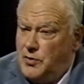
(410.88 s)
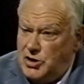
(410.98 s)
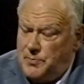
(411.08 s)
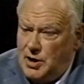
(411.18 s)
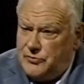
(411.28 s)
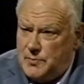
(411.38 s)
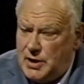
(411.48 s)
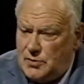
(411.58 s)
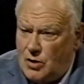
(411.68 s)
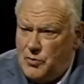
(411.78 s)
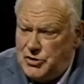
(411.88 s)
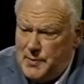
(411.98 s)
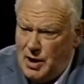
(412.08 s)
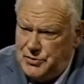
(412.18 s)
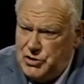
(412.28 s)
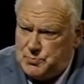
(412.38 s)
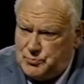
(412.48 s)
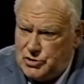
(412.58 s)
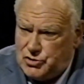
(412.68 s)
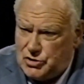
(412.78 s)
quite apart from that, what about these
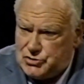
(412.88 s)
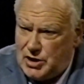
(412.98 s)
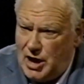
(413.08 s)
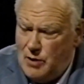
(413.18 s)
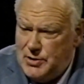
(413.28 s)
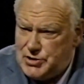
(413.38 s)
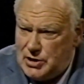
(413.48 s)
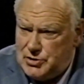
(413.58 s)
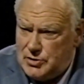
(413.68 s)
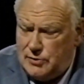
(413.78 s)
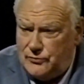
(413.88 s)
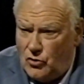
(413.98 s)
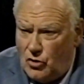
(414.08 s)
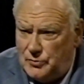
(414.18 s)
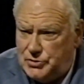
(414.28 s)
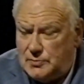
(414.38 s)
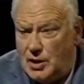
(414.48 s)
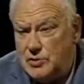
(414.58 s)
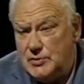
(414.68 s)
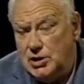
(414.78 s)
bridges? How exactly are they formed, and
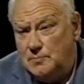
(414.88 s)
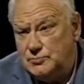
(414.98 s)
are there any